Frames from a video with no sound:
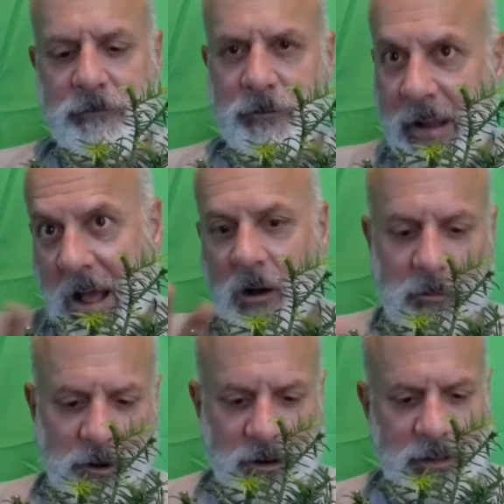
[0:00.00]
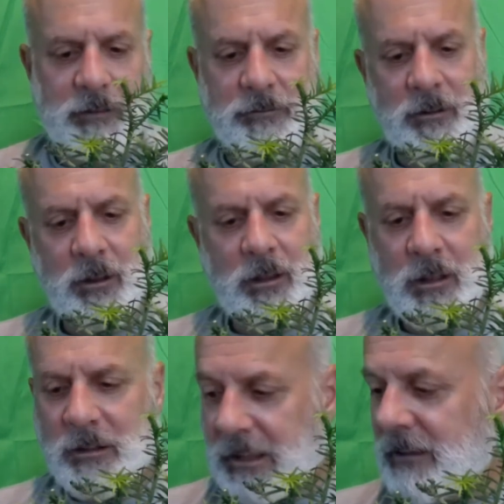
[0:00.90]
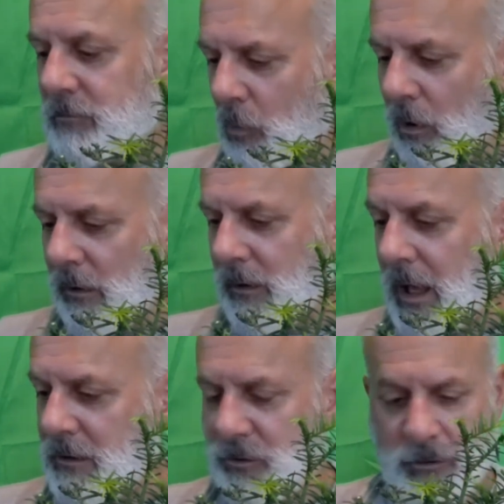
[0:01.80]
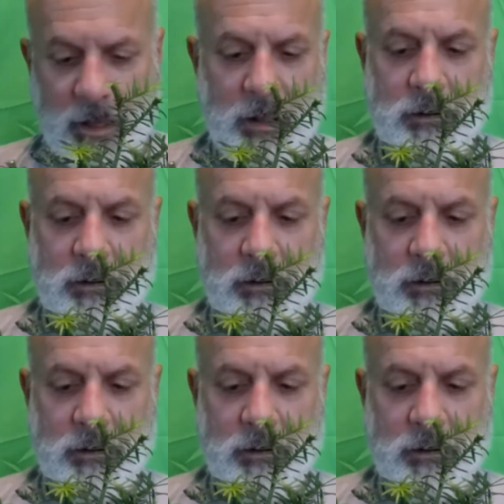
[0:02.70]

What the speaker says: For now, I'm going to leave more and not do that.